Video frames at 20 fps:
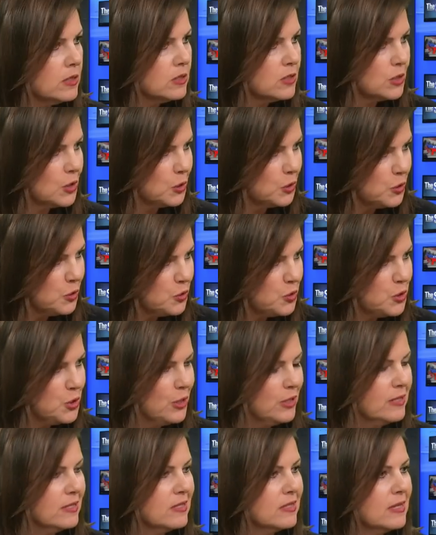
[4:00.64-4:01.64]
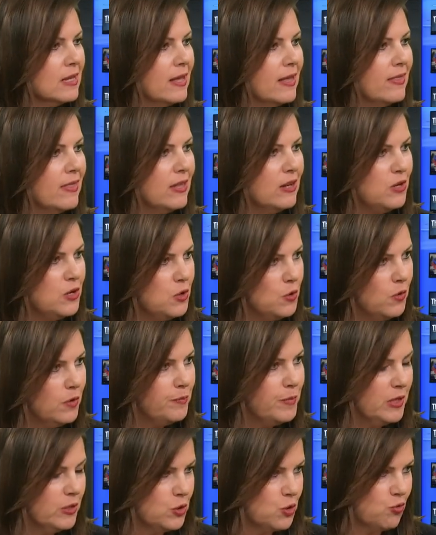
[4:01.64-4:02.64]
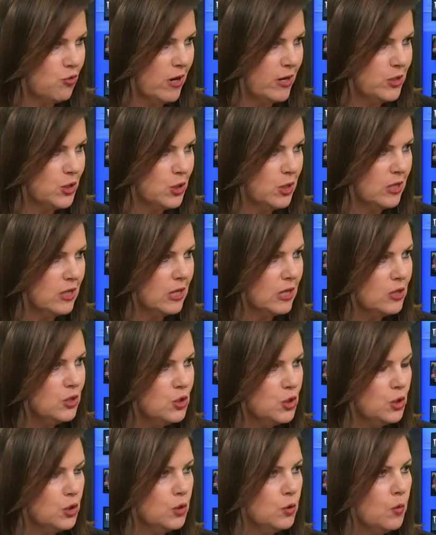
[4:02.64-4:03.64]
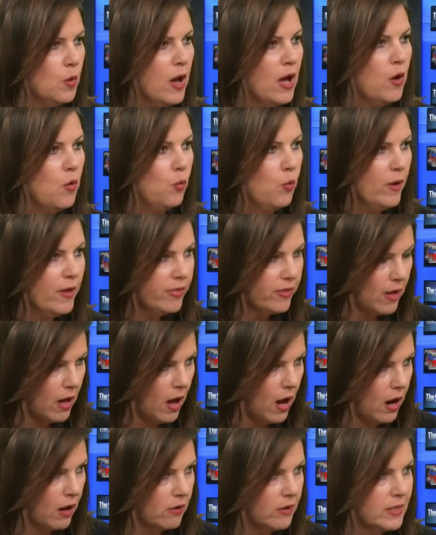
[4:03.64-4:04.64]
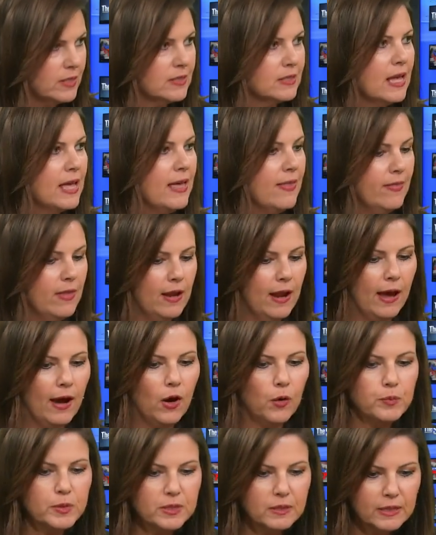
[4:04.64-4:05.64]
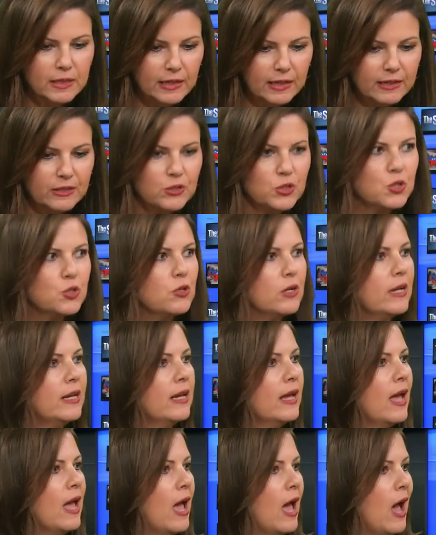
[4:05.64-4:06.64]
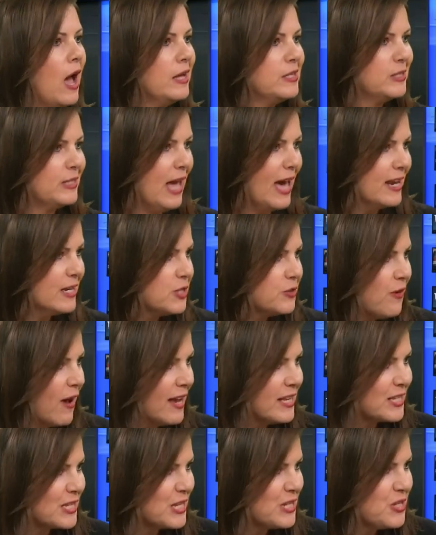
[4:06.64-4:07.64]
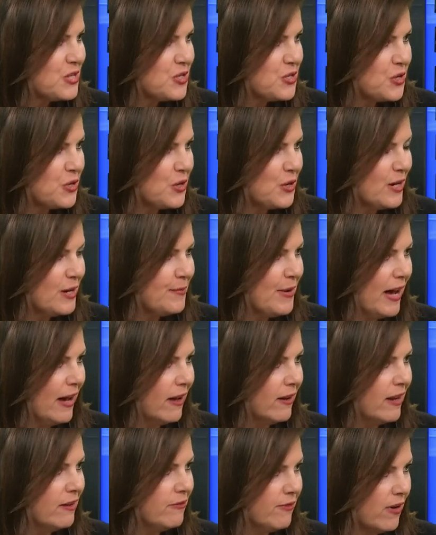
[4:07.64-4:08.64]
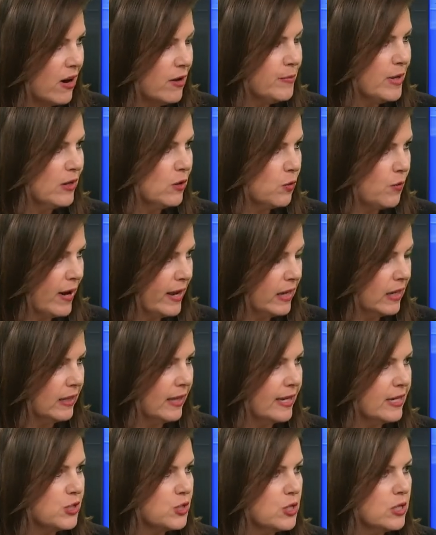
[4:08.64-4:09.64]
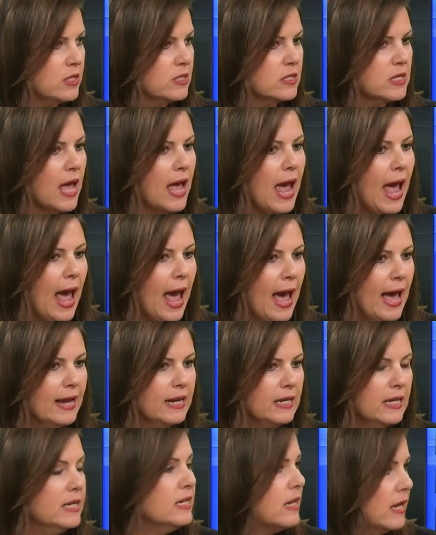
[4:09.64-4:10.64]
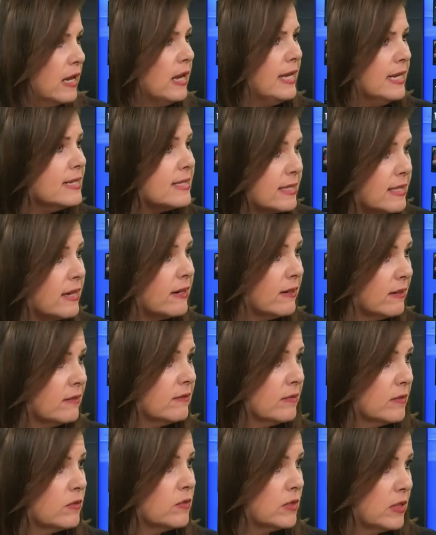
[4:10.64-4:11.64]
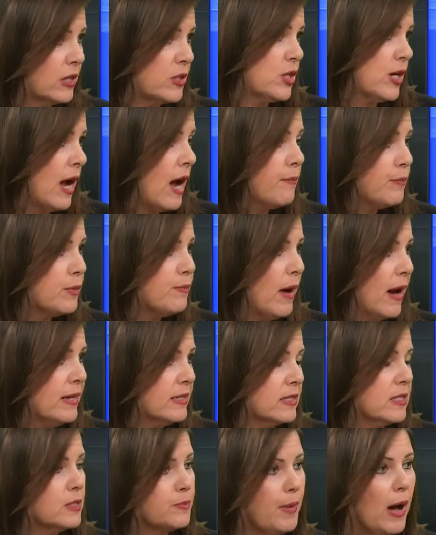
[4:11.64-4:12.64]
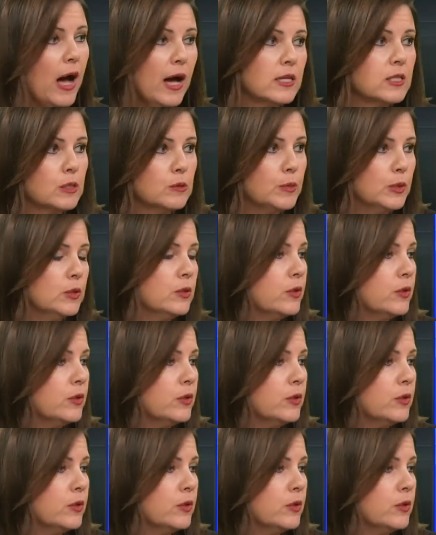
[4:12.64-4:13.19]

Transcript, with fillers: solutions the new administration can do with Congress that helps the industry, satisfies concern about environmental regulations, and is there such compromise as possible,